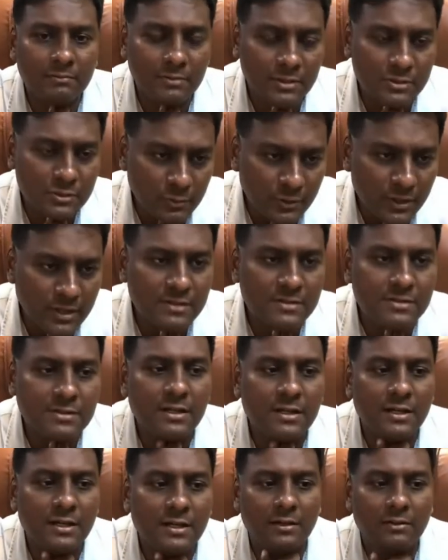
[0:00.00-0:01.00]
the students,
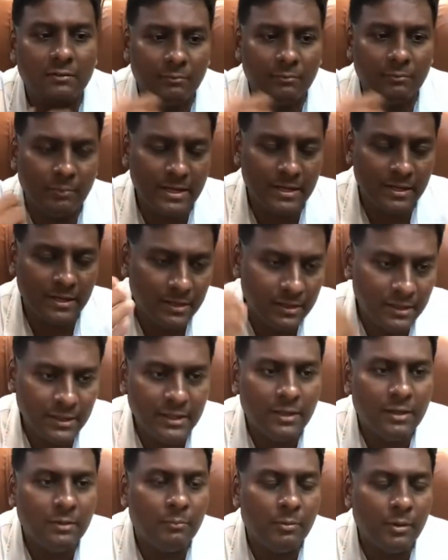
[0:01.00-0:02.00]
by
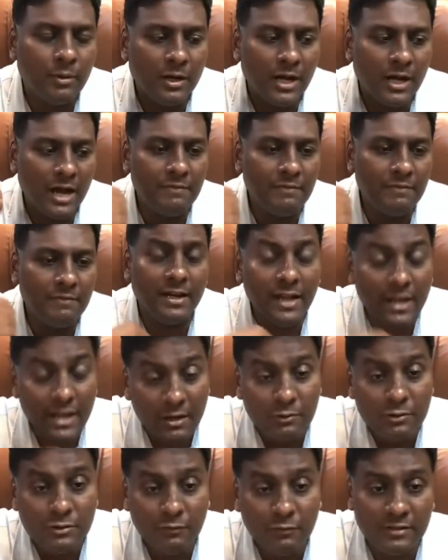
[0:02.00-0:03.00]
having an
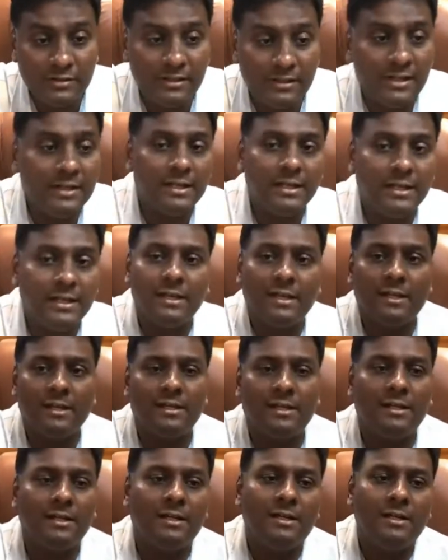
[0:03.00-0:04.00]
in-house facility
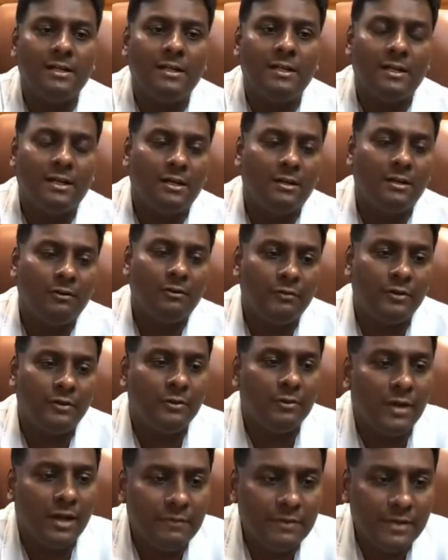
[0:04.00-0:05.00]
of
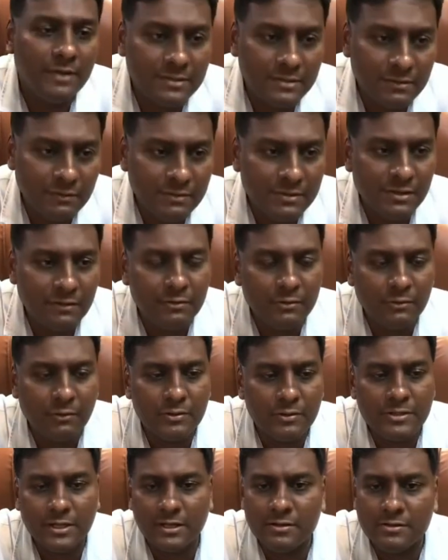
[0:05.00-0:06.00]
having a civil service
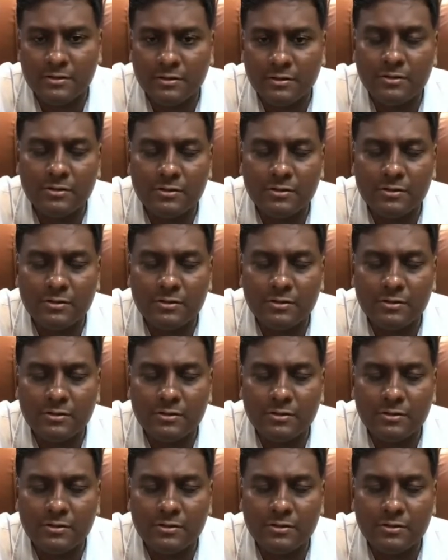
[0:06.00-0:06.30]
coaching institute.